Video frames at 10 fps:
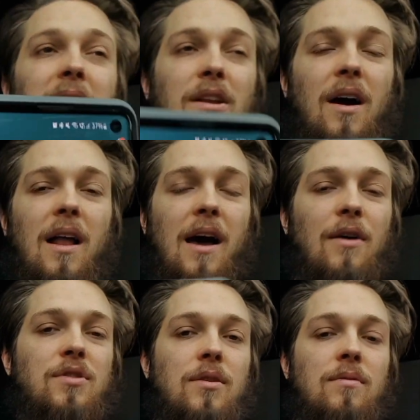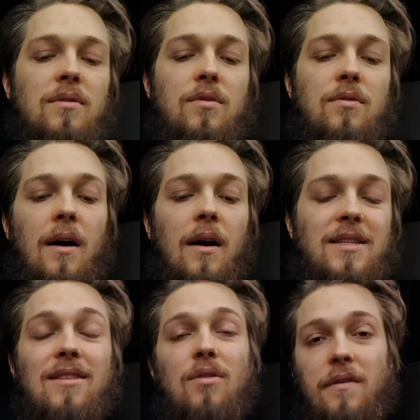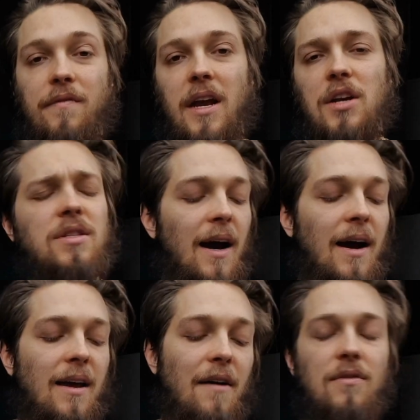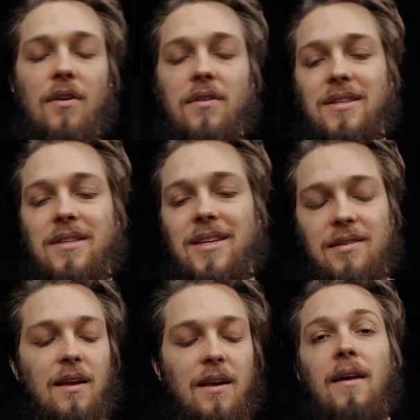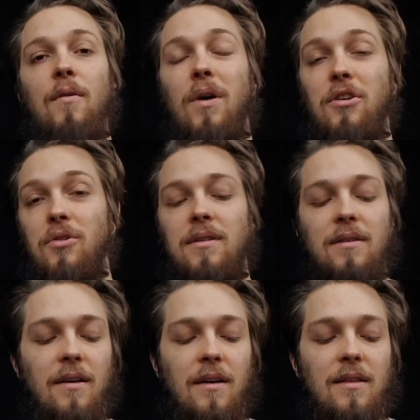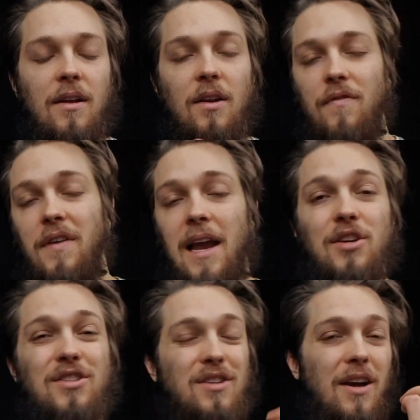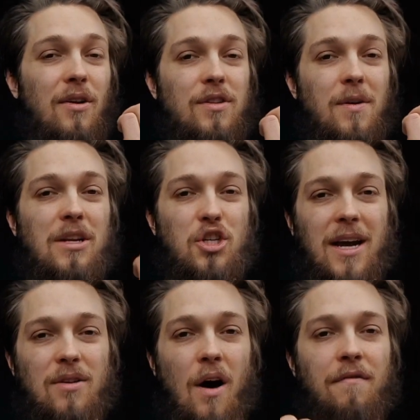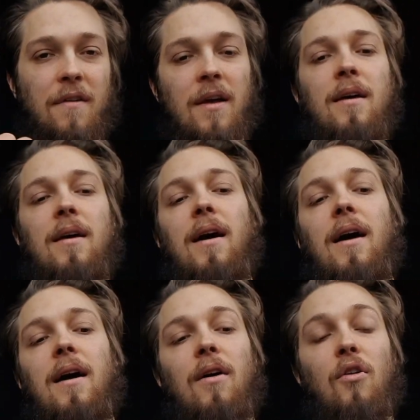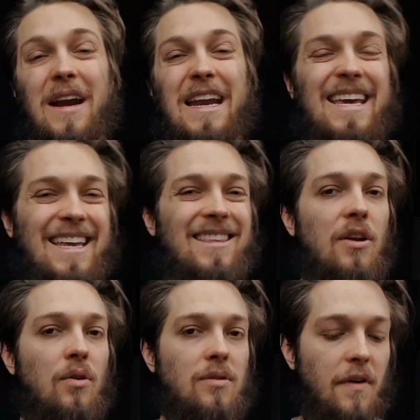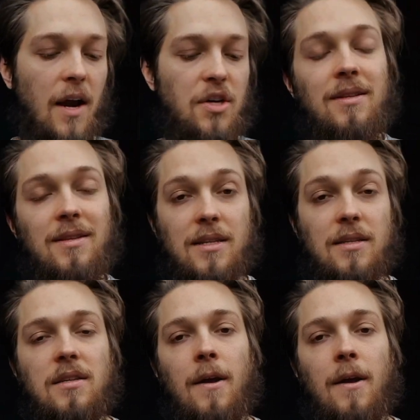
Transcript: it allows you to send notifications. I have not tested it whether the notifications can also be checked off already in the notification. This is